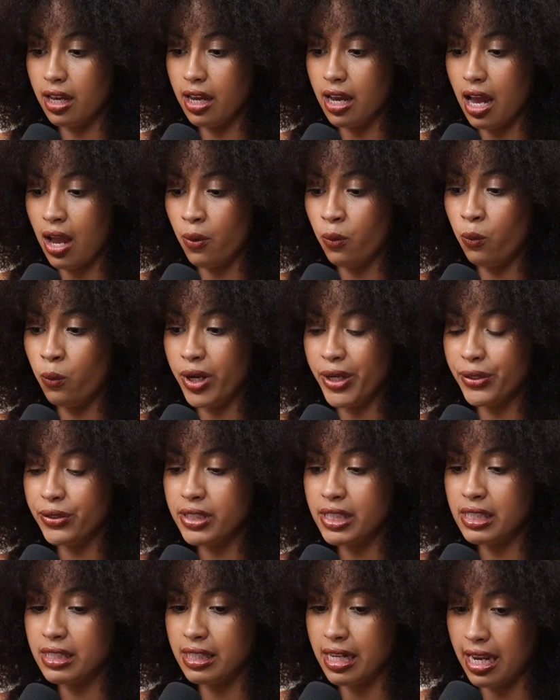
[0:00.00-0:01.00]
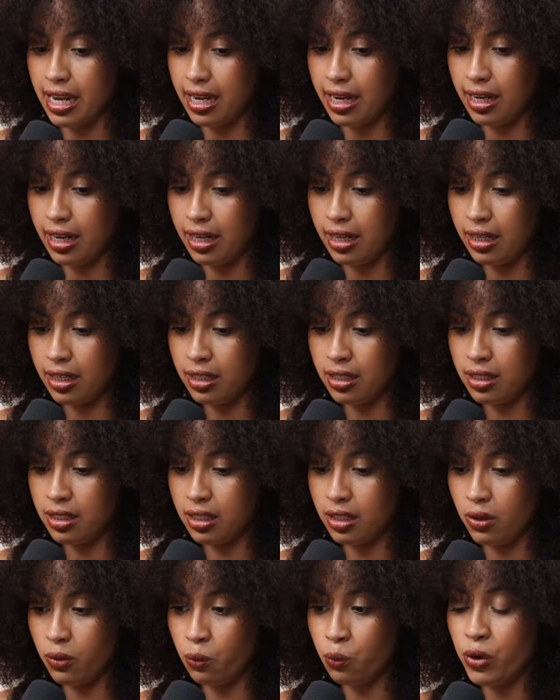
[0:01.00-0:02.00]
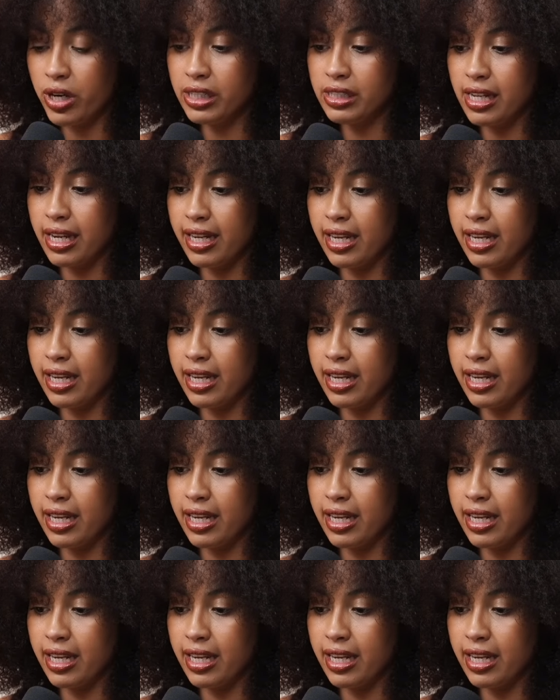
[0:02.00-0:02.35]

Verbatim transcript: I will say once I